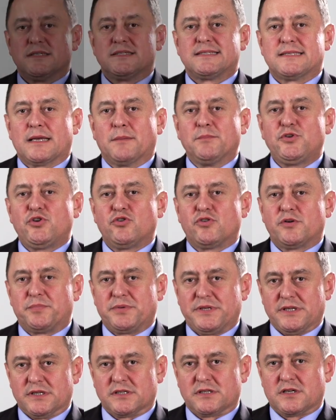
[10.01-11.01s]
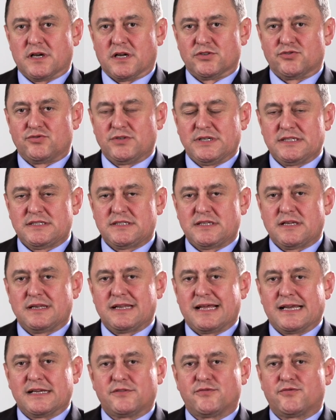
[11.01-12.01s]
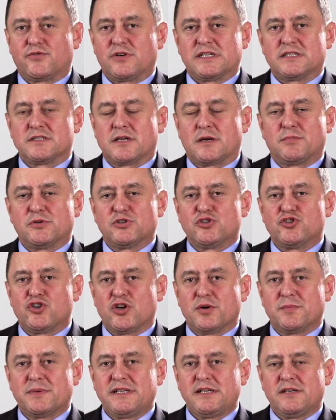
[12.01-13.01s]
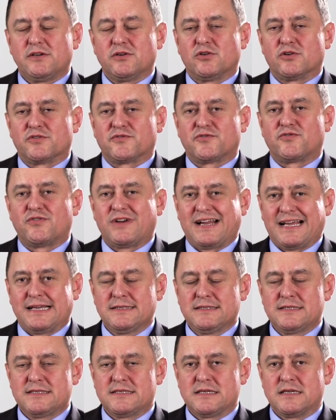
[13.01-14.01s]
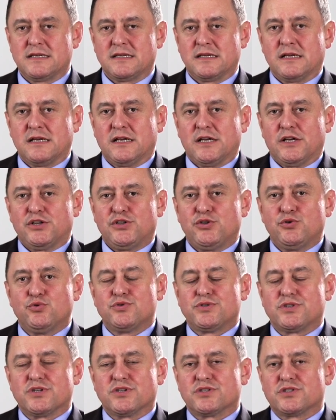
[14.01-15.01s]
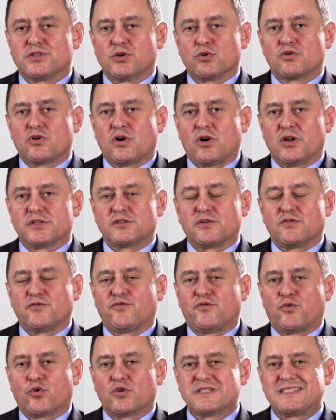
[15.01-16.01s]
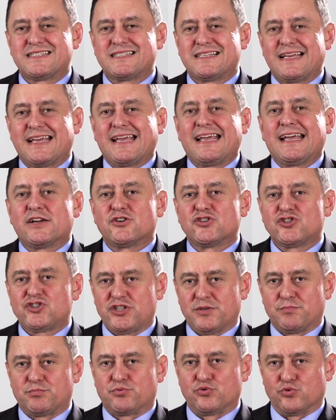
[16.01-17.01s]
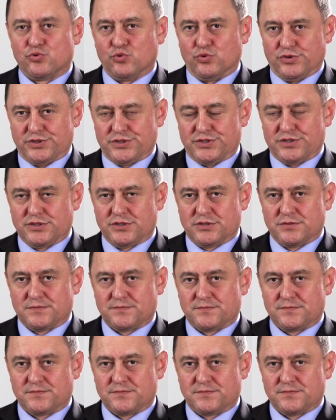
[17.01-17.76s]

Some European countries, like for example Germany or France, use so-called forced heirship rules.